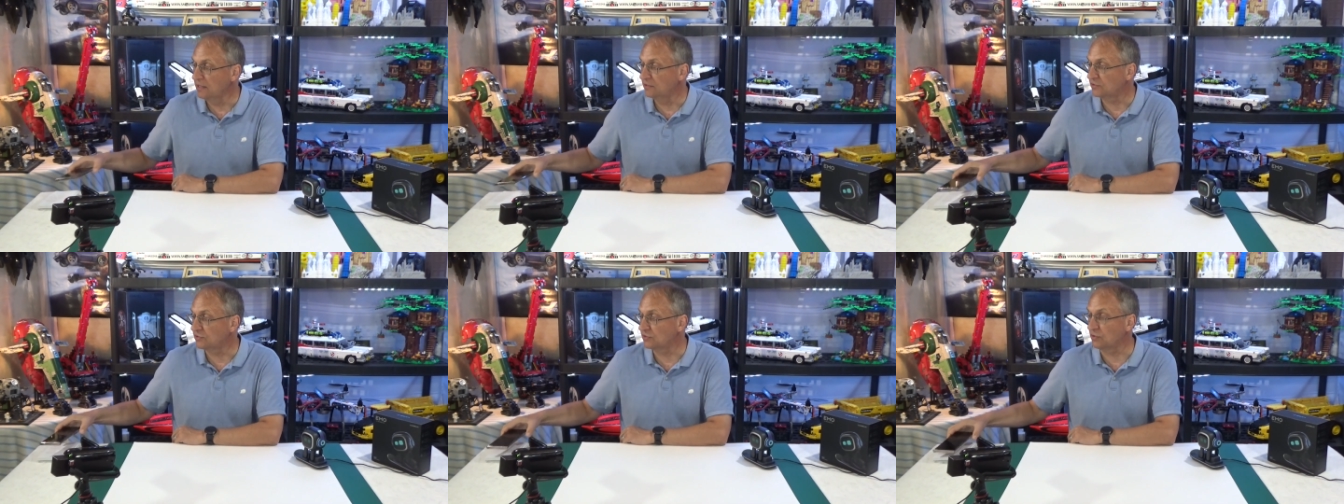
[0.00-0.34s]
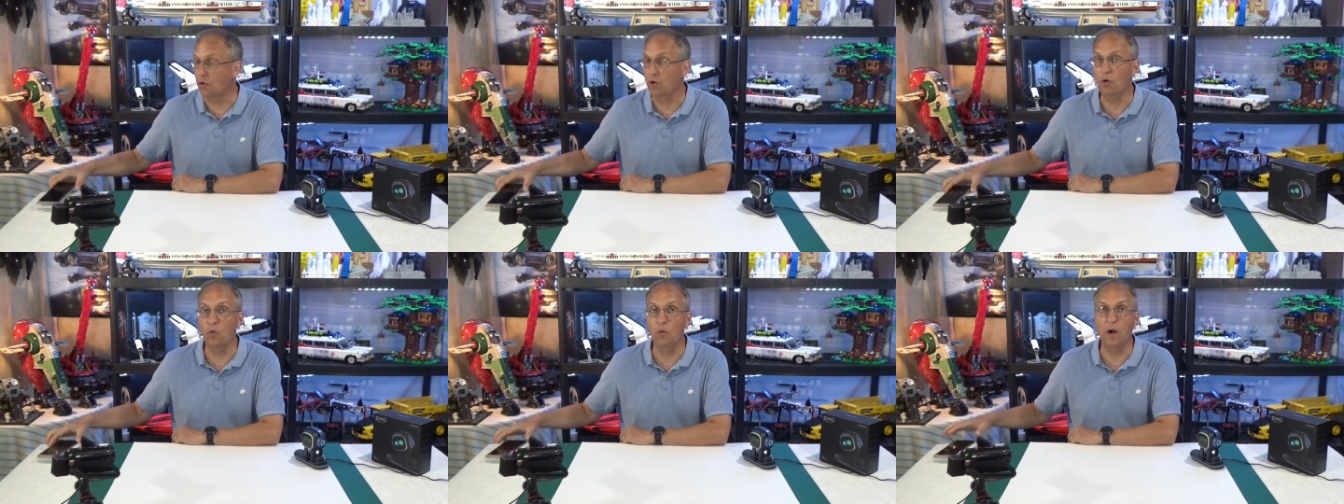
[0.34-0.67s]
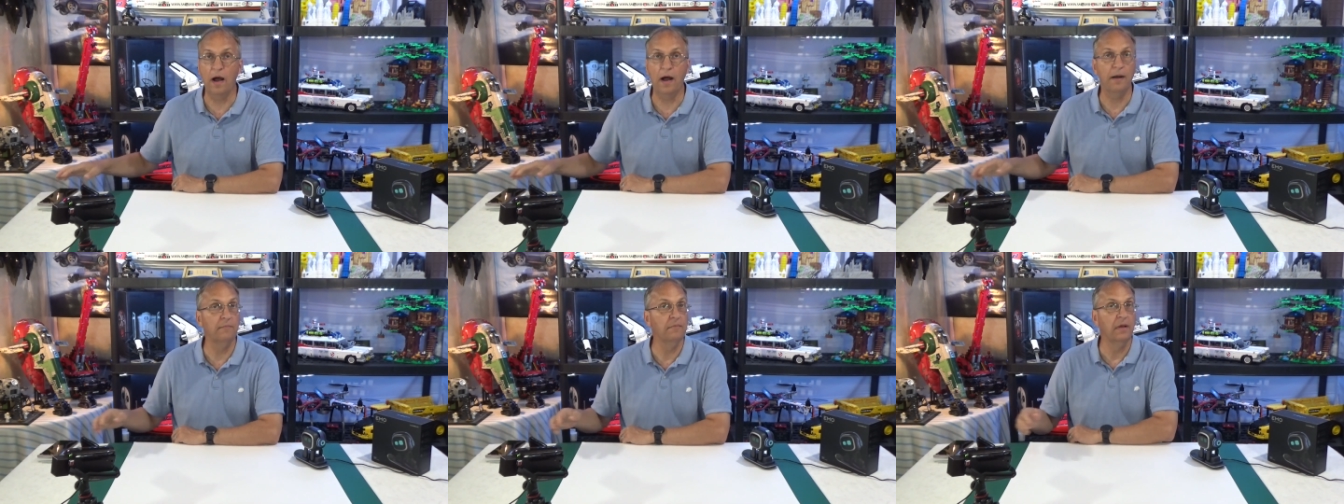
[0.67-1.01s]
So
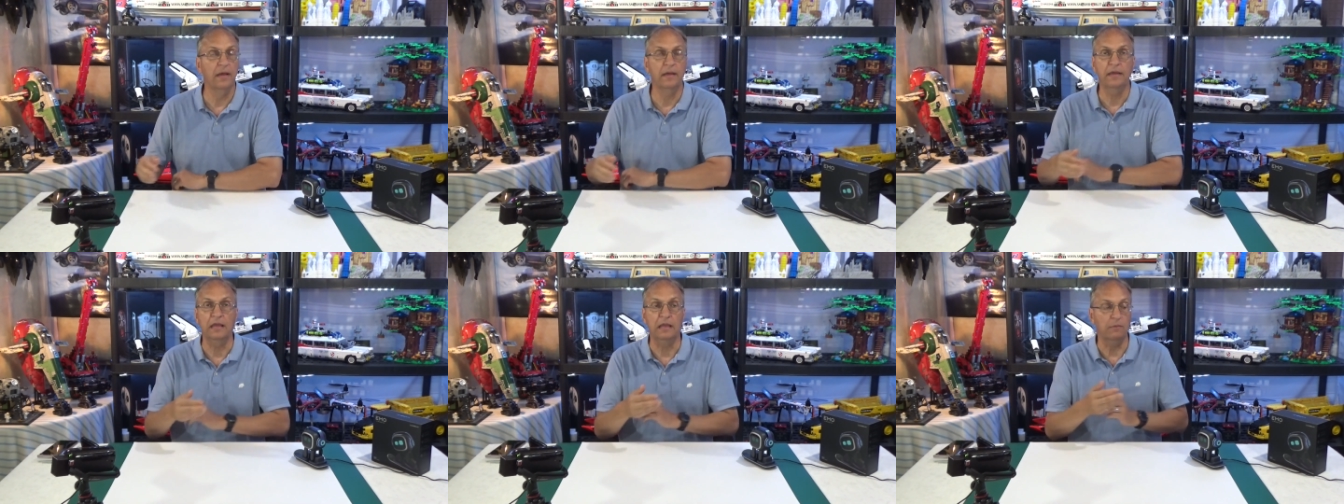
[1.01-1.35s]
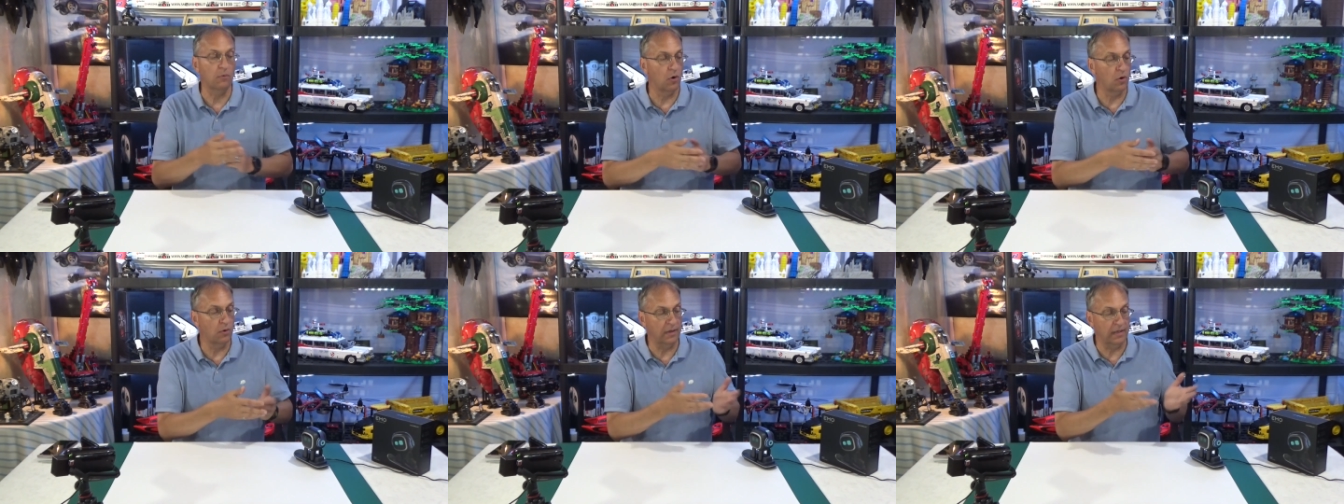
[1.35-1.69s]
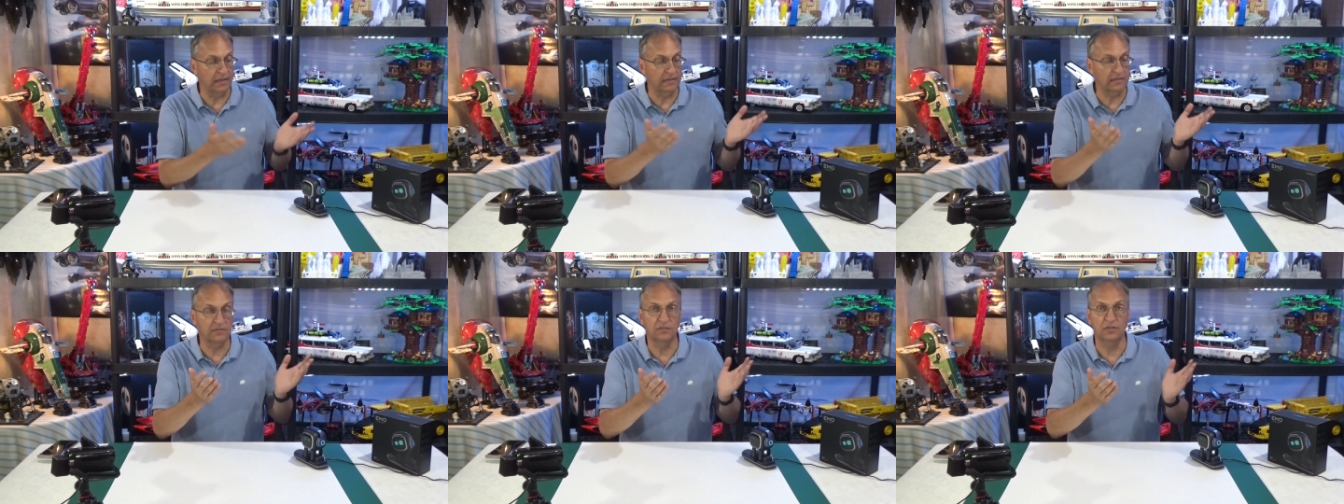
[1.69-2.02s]
um, Emo
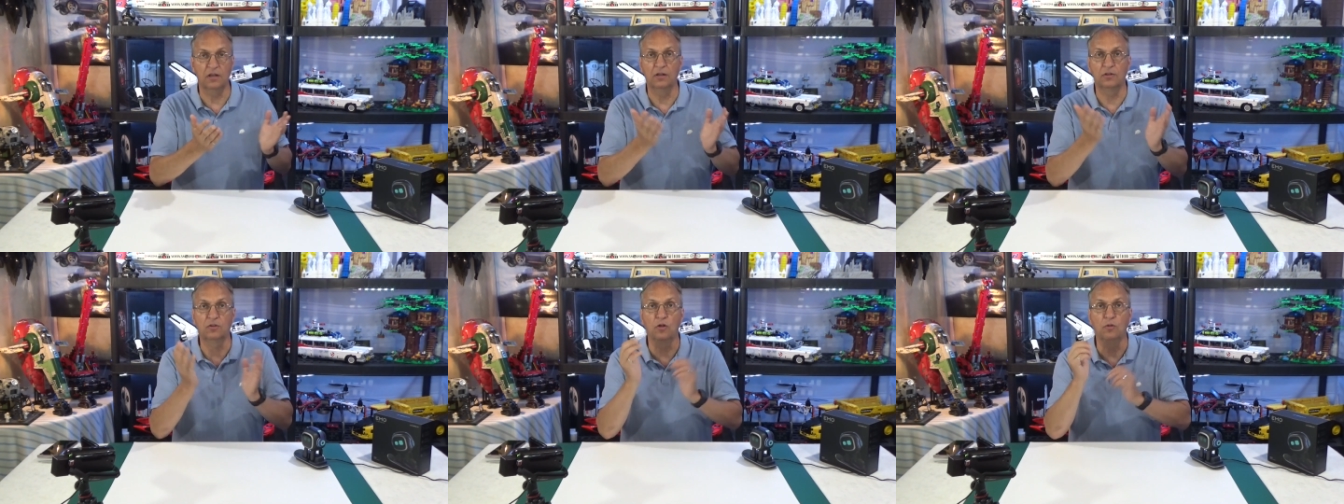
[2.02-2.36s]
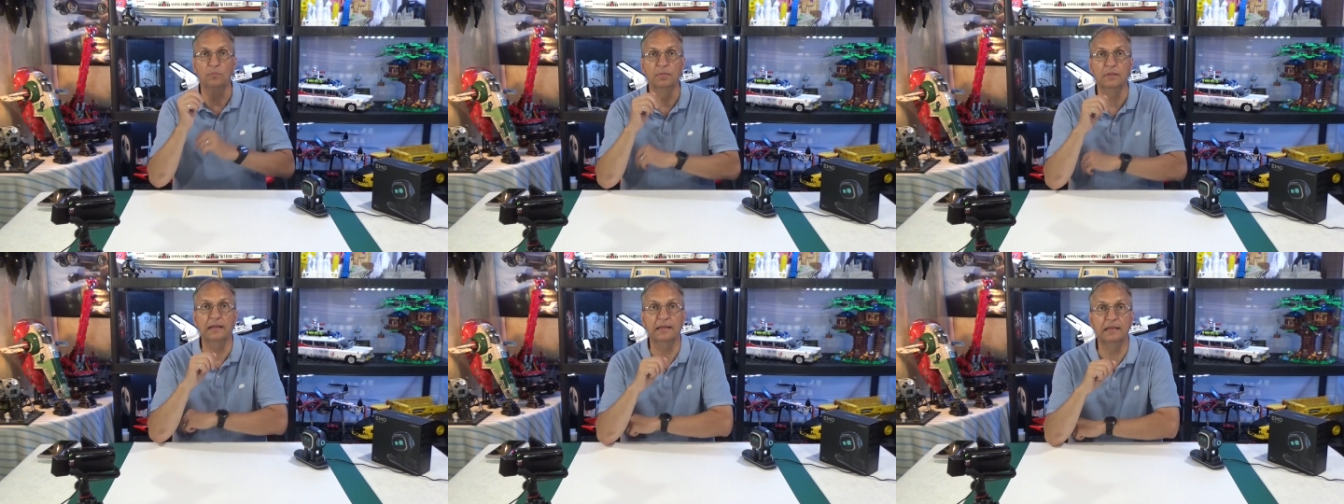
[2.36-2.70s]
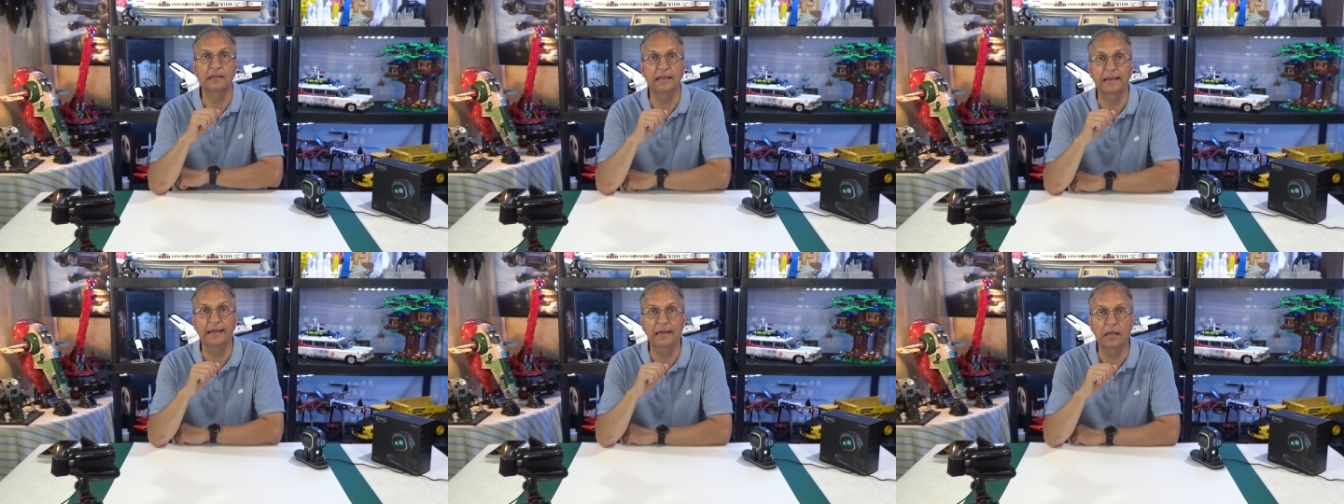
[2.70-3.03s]
is uh,
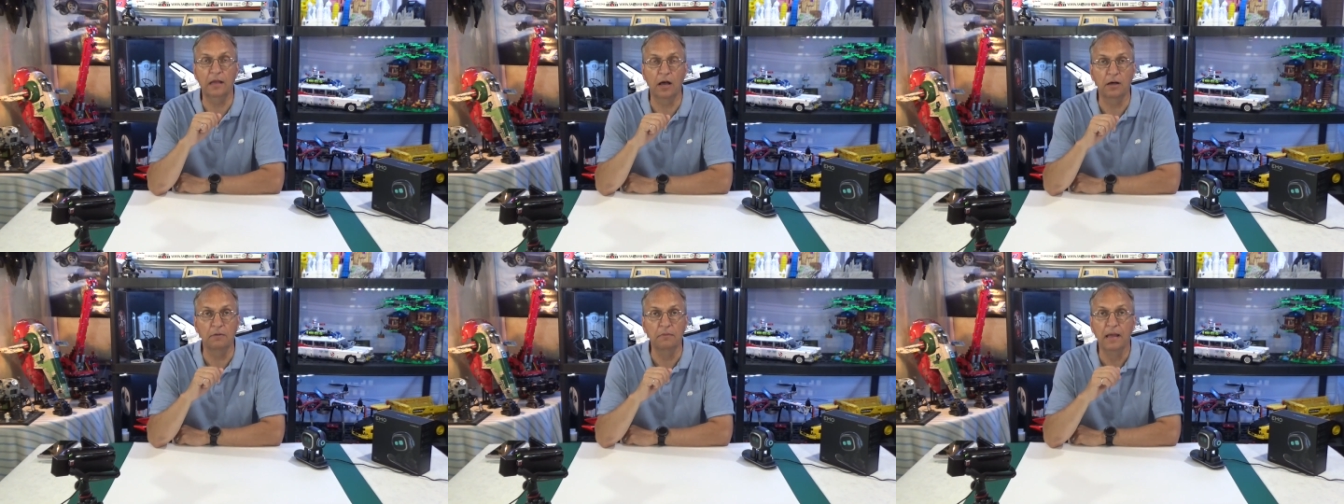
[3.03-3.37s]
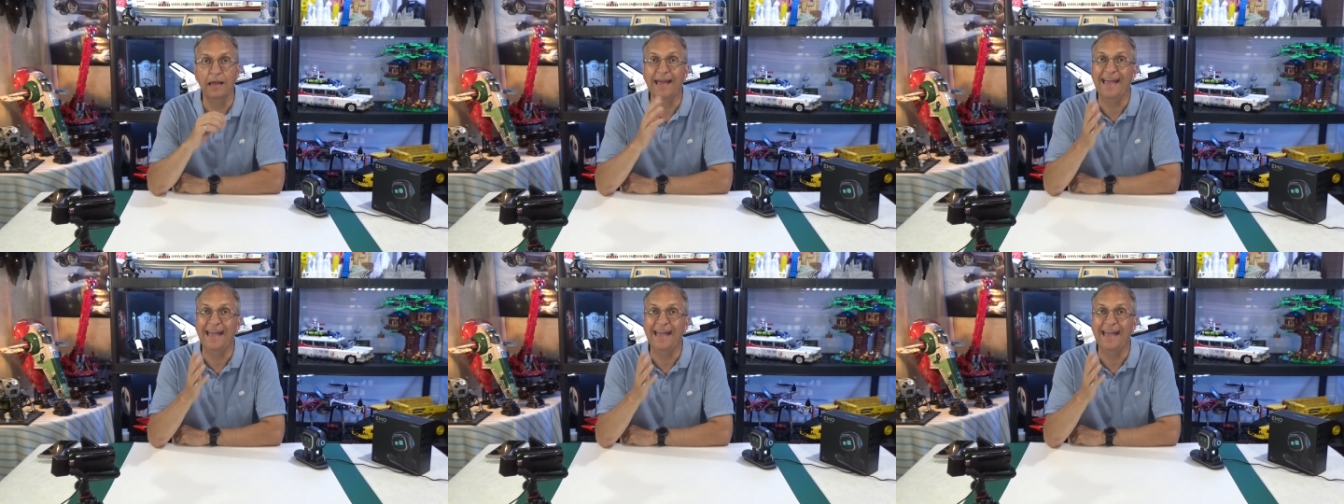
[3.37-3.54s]
completely uh,